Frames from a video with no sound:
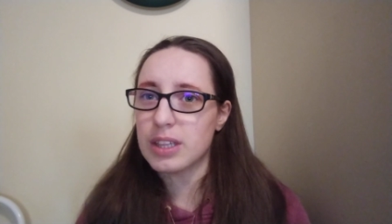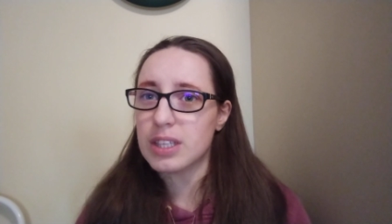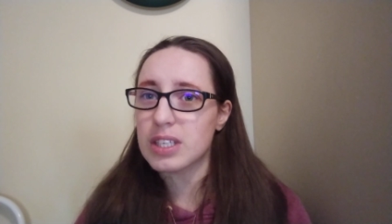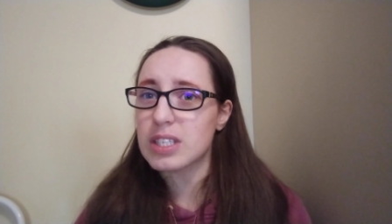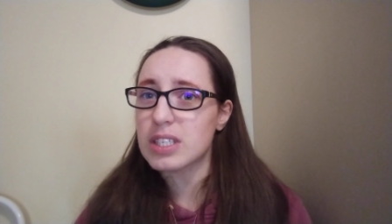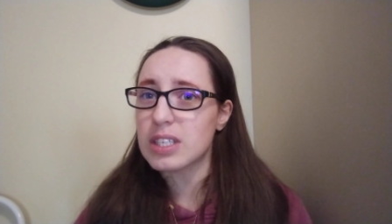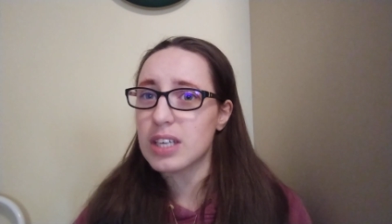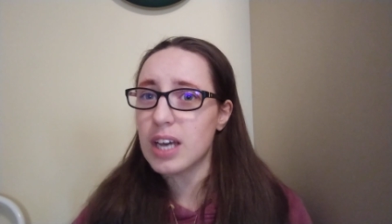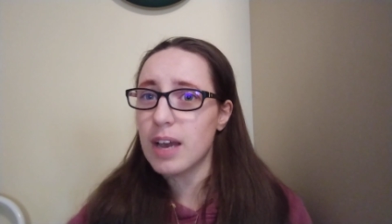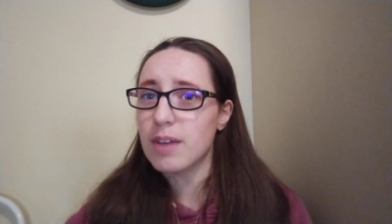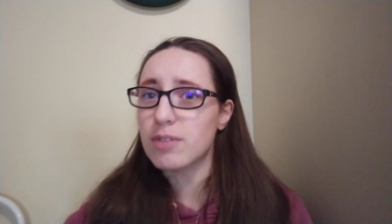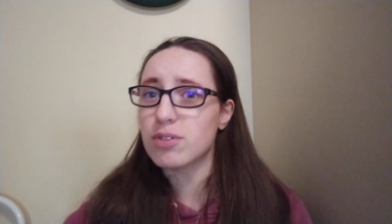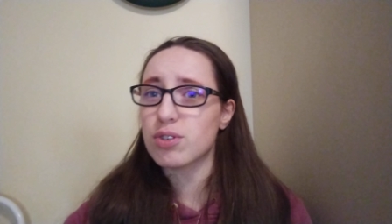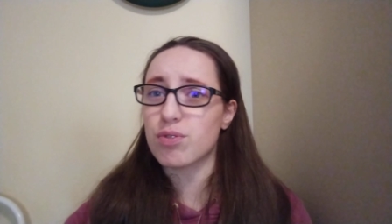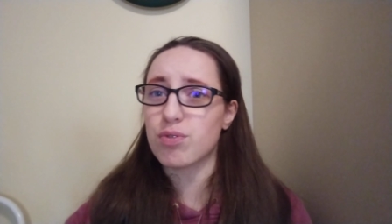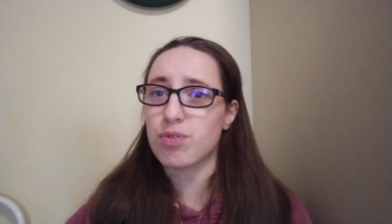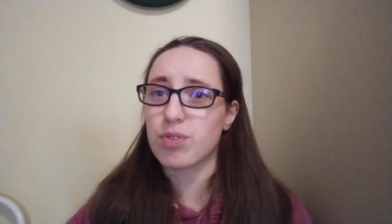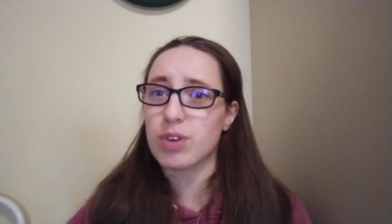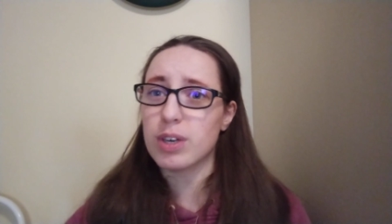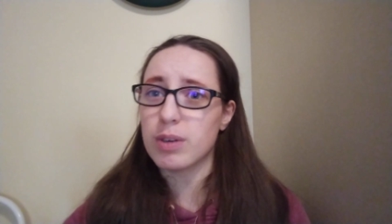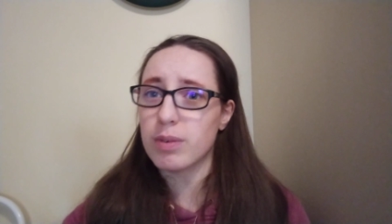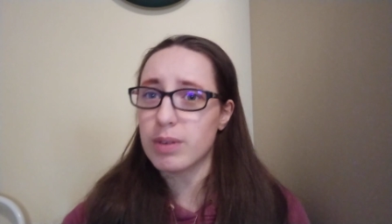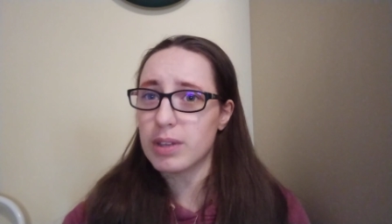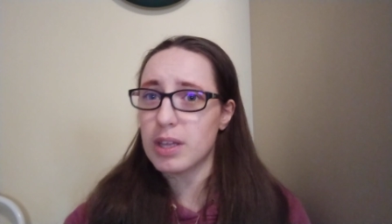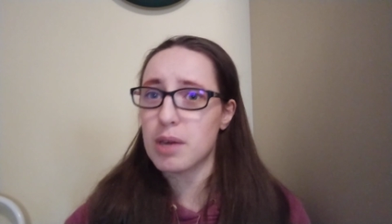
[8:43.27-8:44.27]
The slaves were
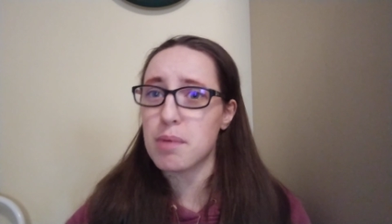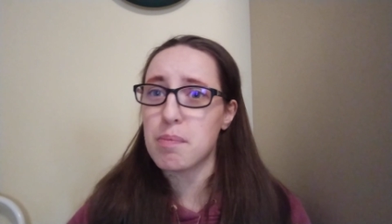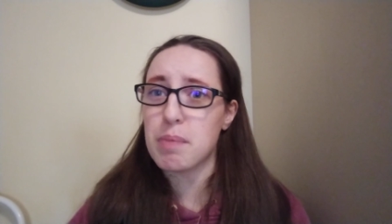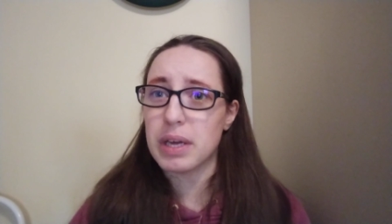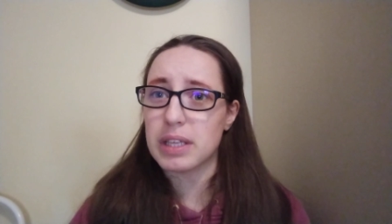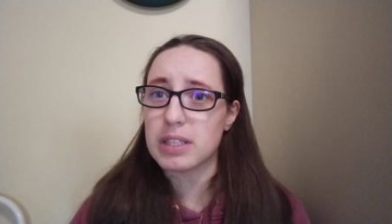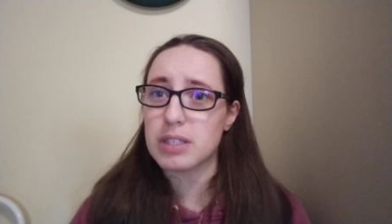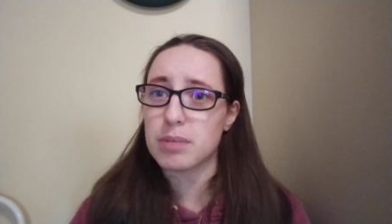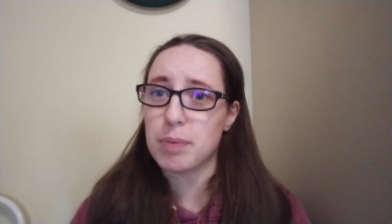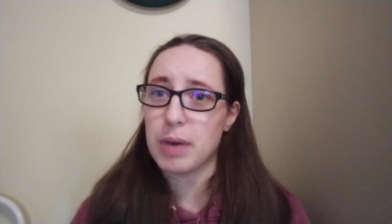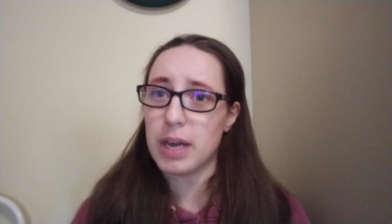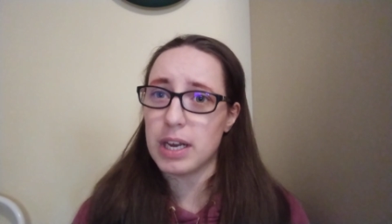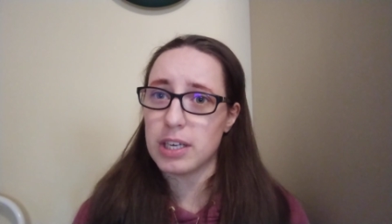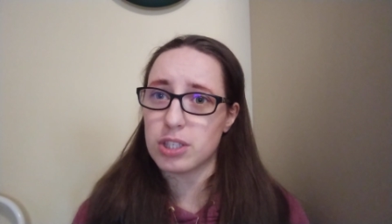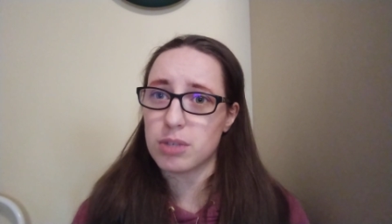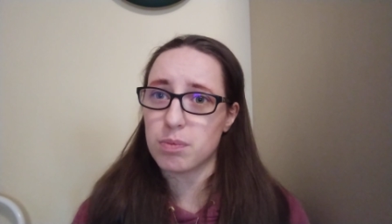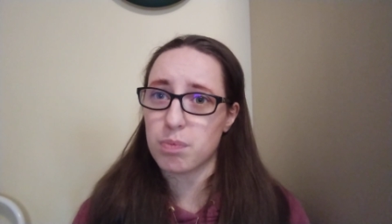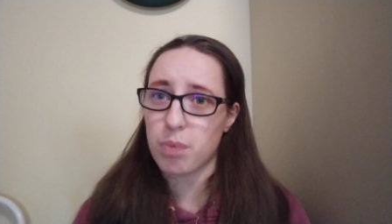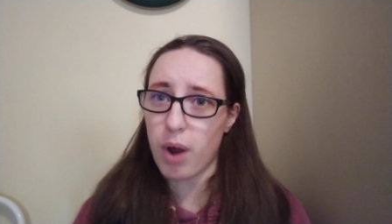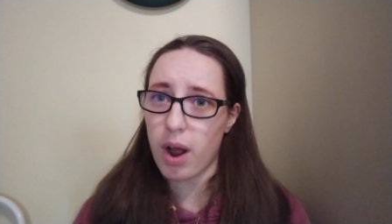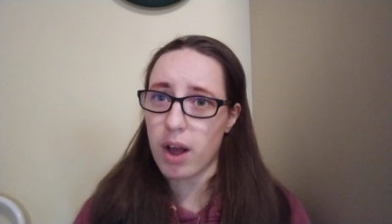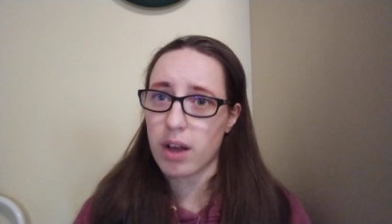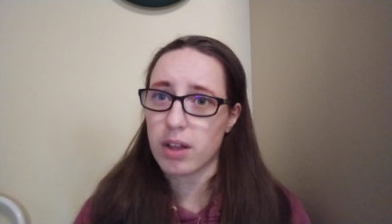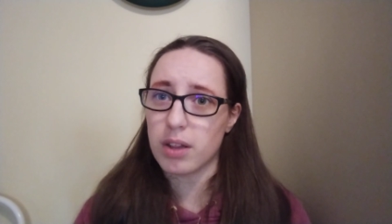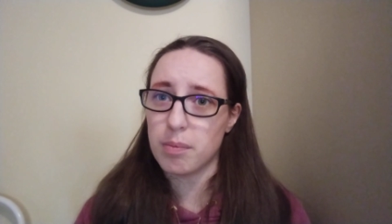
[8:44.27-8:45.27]
freed when the Emancipation
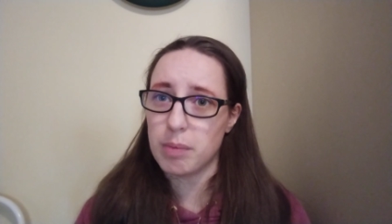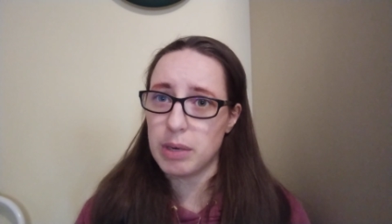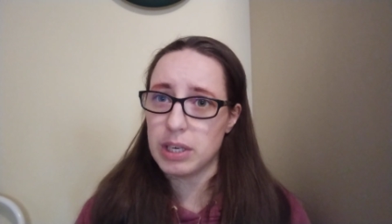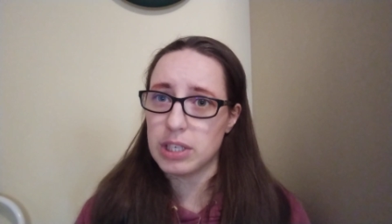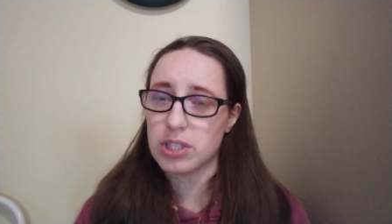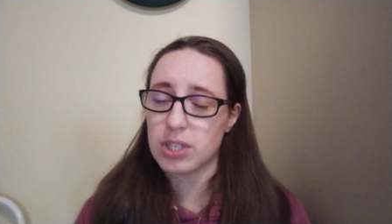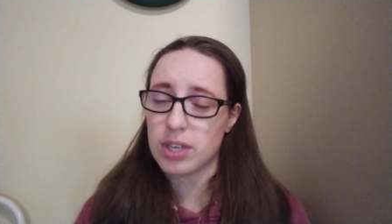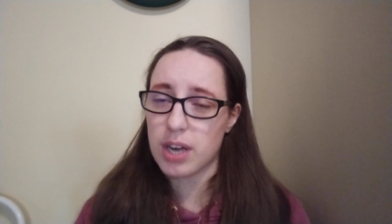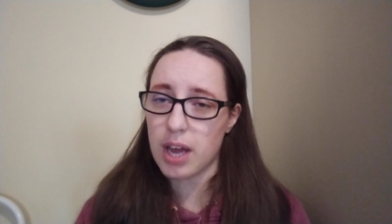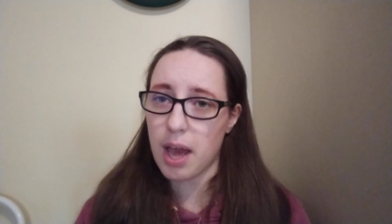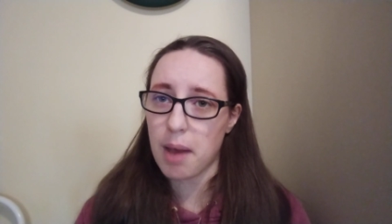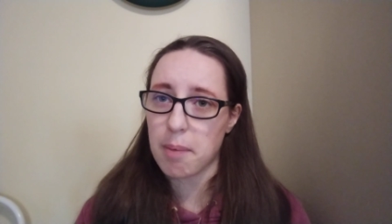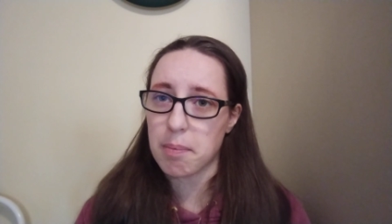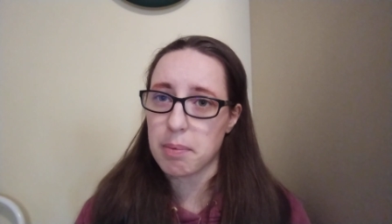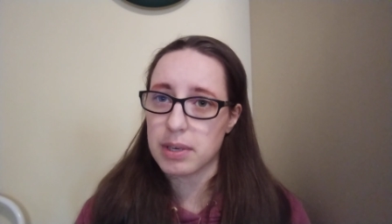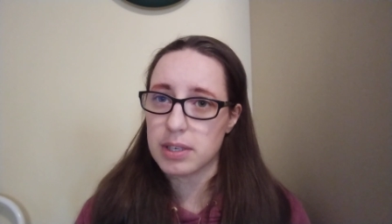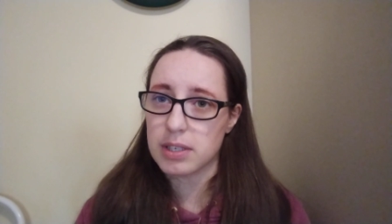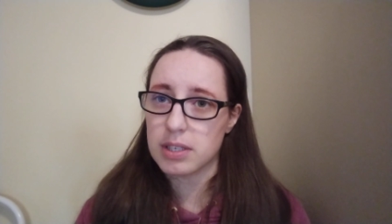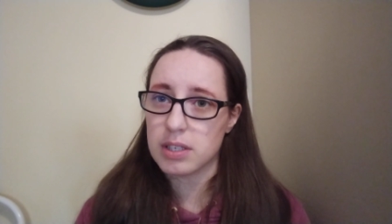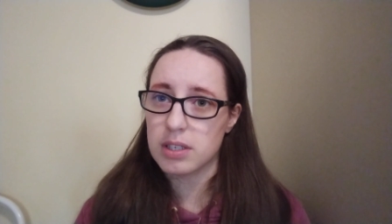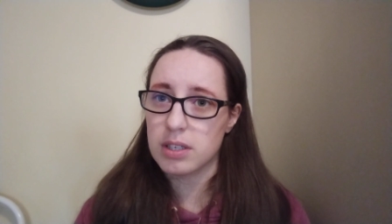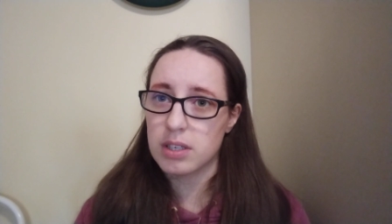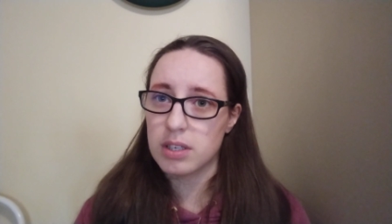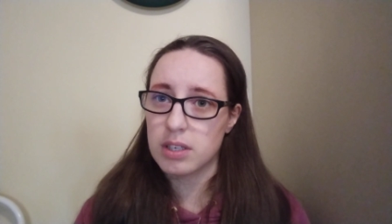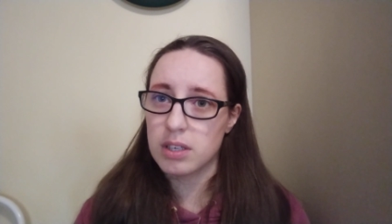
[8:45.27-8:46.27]
Proclamation happened.